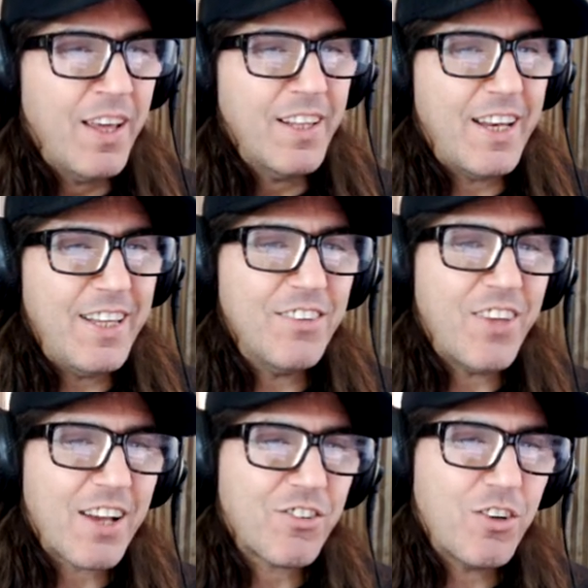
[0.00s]
that he is
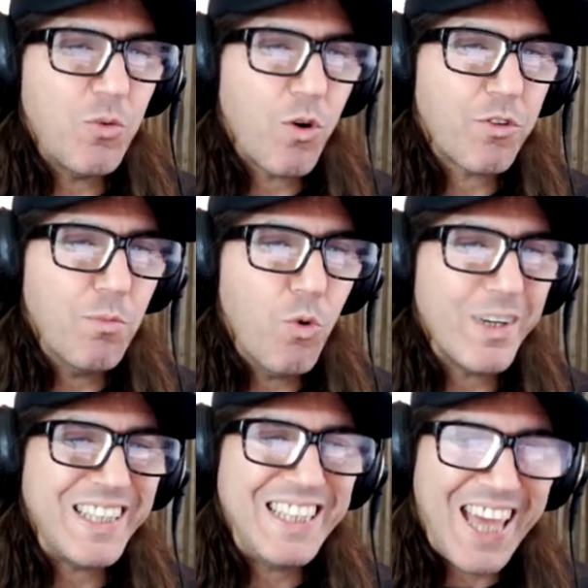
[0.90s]
actually worth more
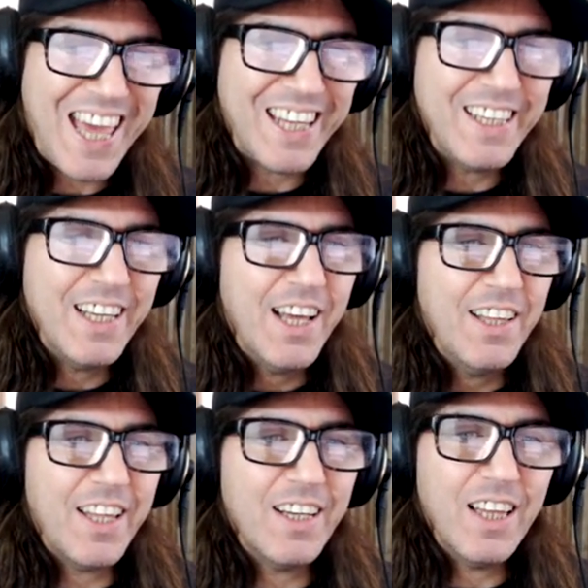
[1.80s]
dead
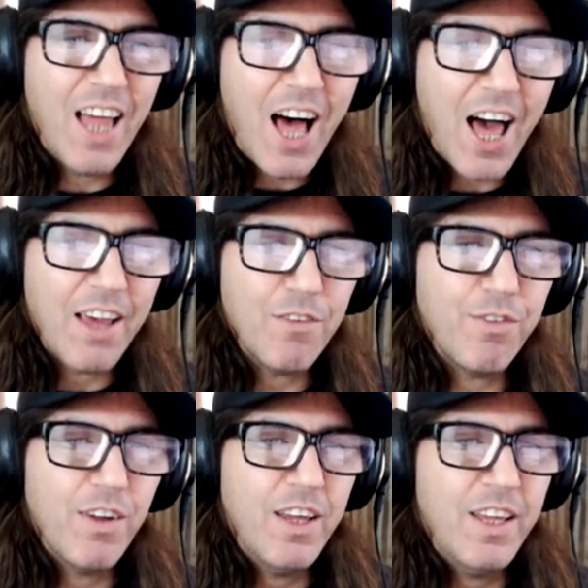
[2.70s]
than alive,